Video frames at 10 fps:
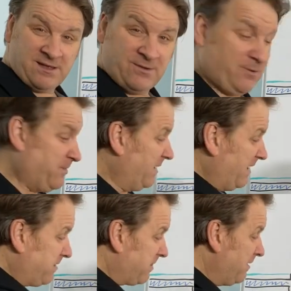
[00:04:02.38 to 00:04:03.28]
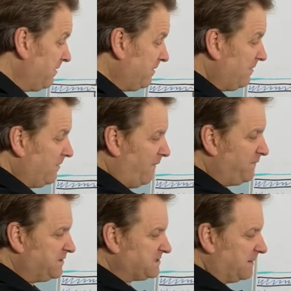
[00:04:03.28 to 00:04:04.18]
or the length
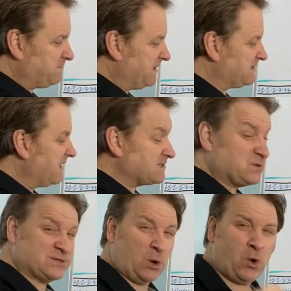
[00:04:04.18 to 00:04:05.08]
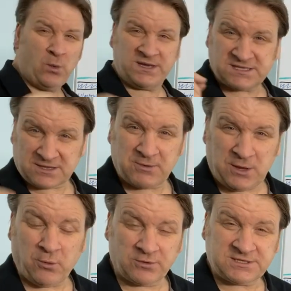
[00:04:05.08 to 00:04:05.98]
of the septic tank. So it's always three
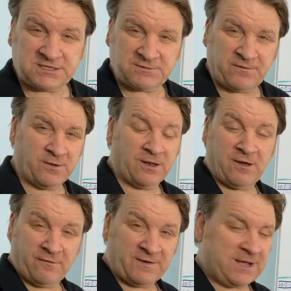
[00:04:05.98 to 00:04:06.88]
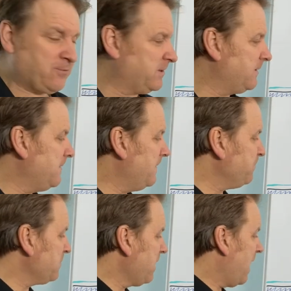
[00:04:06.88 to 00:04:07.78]
quarters full of liquid.
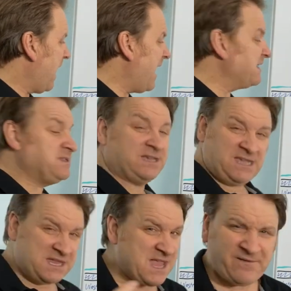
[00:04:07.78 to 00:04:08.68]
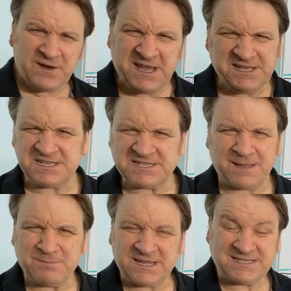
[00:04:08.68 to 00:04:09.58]
And you never need your
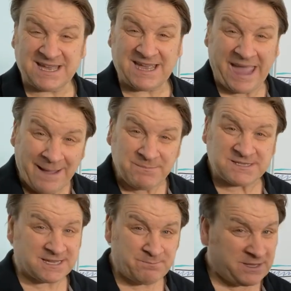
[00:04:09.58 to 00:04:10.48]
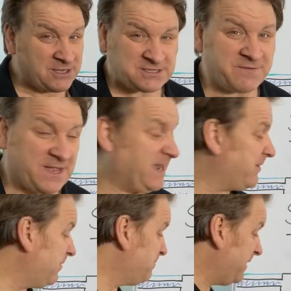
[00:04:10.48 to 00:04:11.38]
septic tank emptying because of the
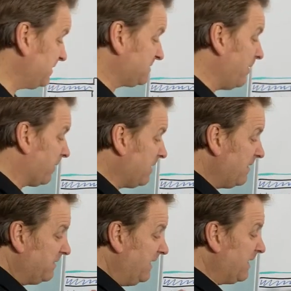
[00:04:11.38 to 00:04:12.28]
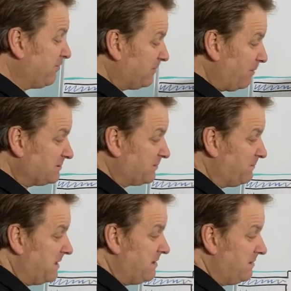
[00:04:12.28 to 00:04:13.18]
liquid because look, the liquid goes from
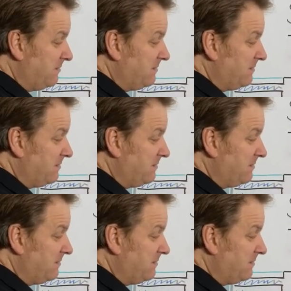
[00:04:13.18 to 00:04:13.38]
here,